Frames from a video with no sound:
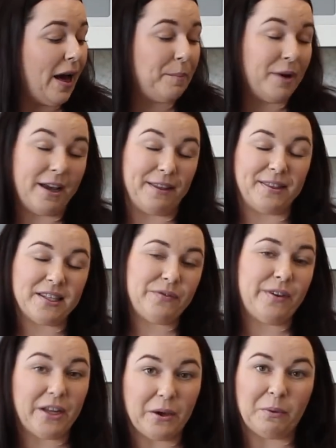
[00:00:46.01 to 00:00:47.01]
but
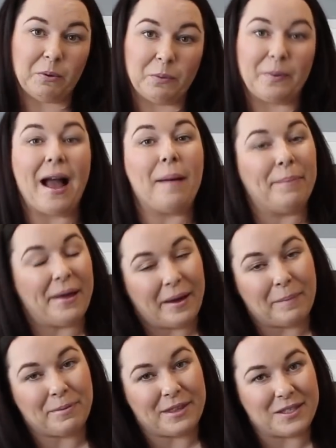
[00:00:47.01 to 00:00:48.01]
this video will wrap
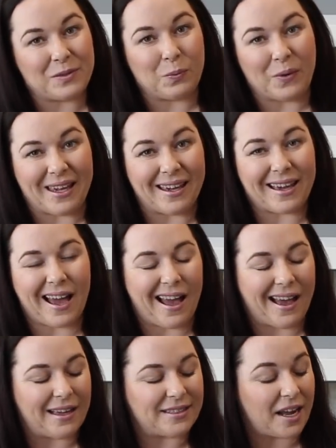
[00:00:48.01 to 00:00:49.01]
up this week,
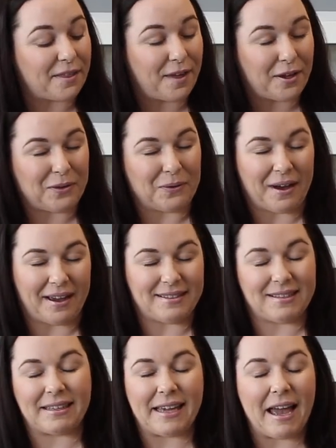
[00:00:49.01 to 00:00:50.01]
and I thank you
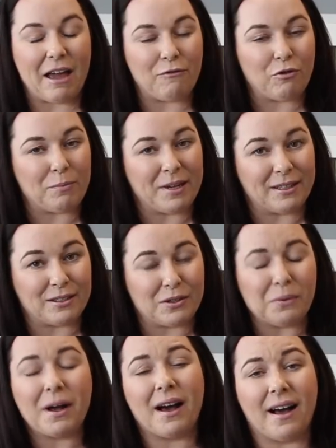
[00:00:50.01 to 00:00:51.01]
guys again for being
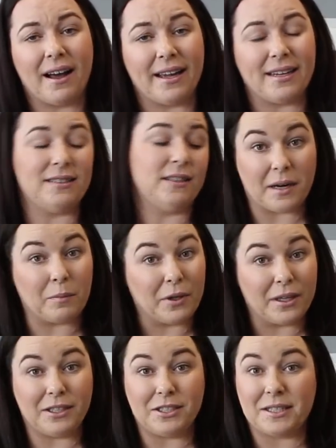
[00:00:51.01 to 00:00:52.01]
so kind, and I'm
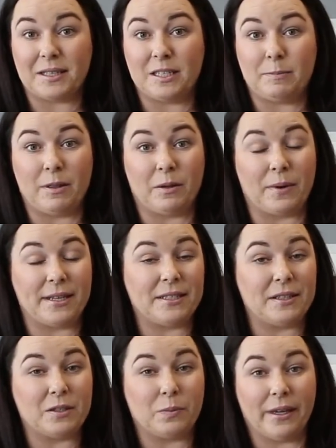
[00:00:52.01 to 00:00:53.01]
really just gonna spend the
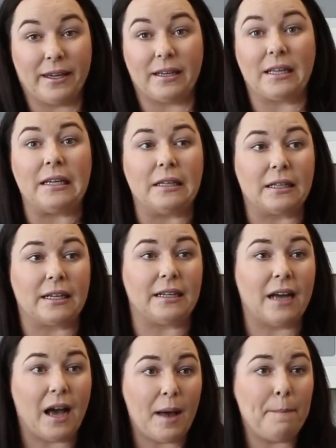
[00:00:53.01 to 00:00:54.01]
rest of this weekend
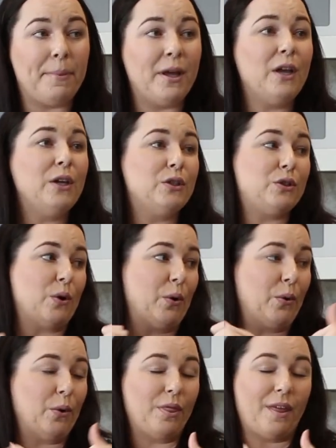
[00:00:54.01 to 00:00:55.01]
healing up,
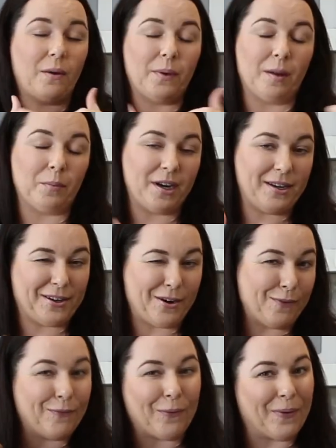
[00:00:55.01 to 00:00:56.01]
so that way I'm ready to
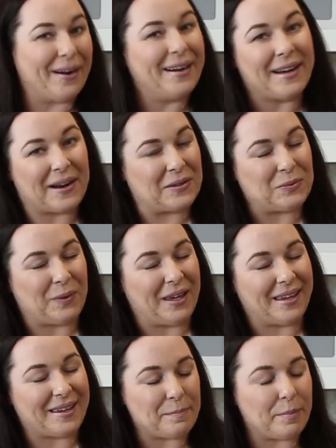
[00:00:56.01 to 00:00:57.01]
go for next
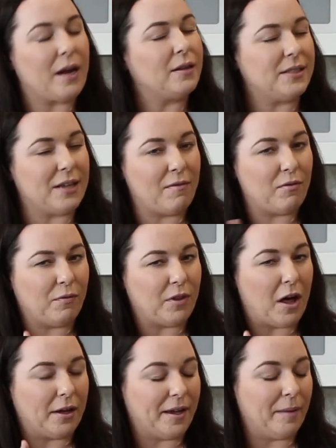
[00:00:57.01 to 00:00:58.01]
week. But I'll still have a
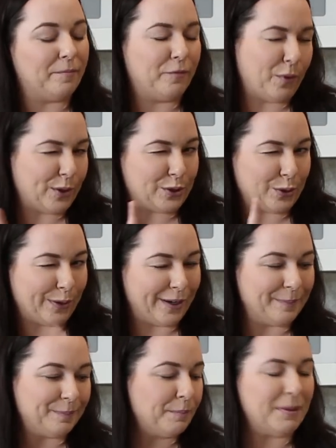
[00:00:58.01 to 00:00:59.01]
vlog up for
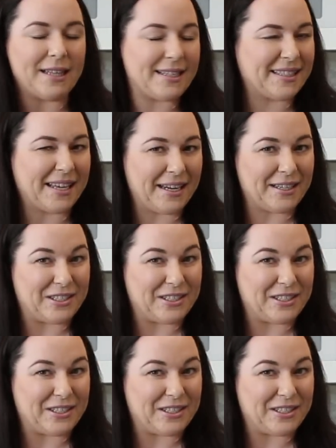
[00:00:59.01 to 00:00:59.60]
sure. But let's get